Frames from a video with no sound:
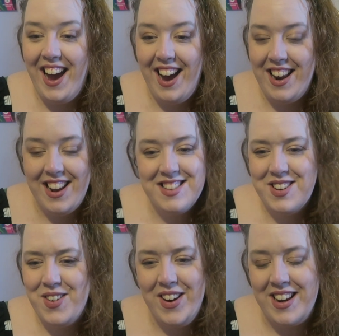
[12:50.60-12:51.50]
has a
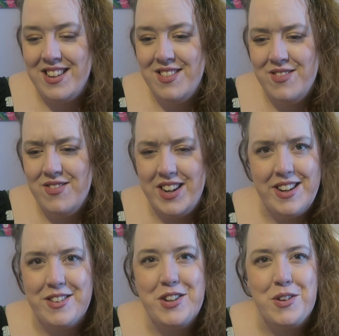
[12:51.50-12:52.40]
great
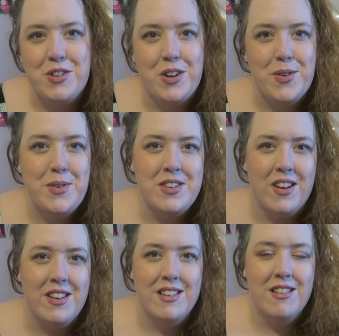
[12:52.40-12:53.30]
Radio 2 show, which
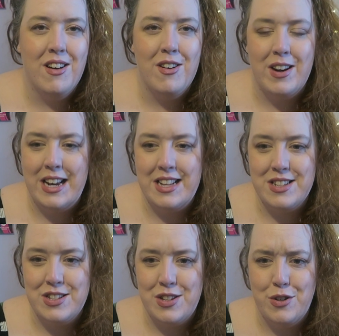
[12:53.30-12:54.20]
I hardly
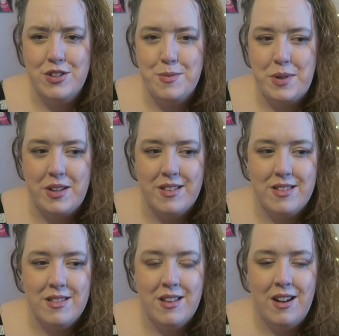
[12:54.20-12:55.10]
listen to just because
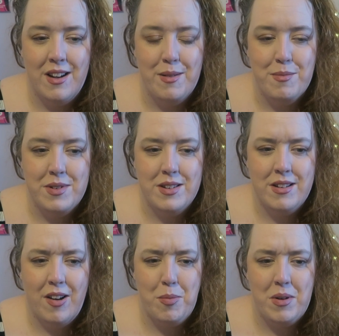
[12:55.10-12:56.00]
I am
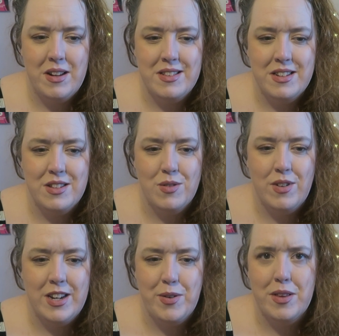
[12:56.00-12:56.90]
terrible at listening to the
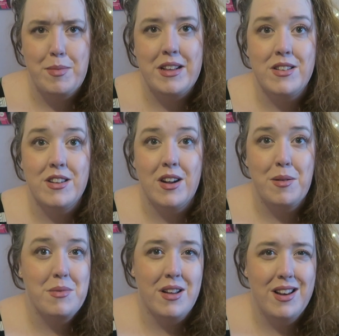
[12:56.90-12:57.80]
radio at the best of
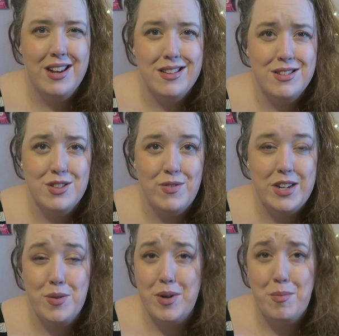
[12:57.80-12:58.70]
times. I only listen to the
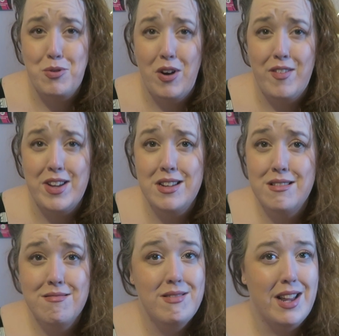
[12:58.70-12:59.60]
radio when I'm driving,
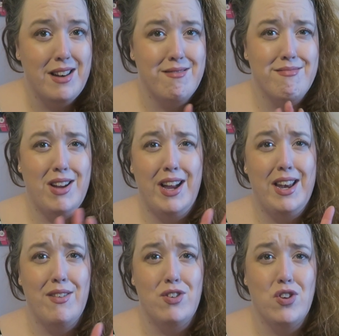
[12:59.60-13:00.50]
and I
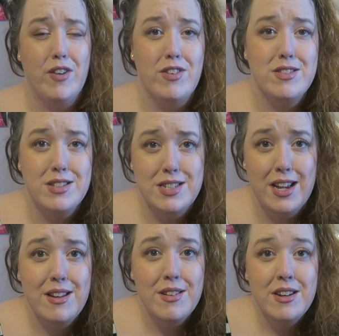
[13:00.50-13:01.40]
never drive on a
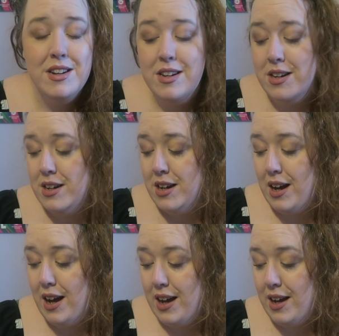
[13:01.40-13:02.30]
Sunday.
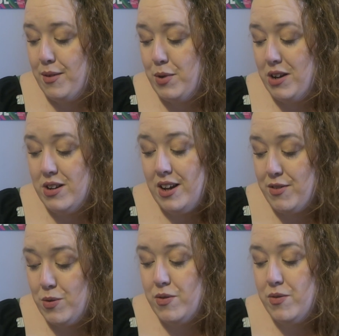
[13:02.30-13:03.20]
And we're going to have
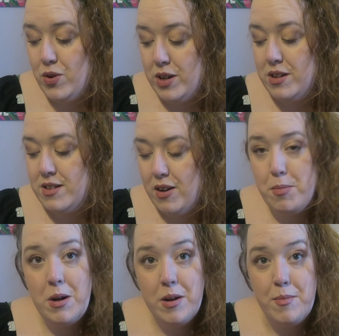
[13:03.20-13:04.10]
to avoid Sarah
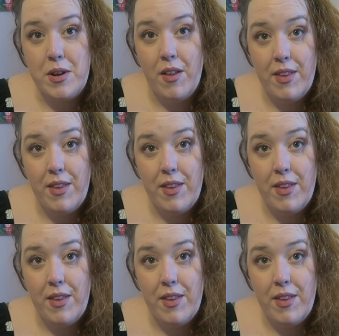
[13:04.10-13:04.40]
Brightman on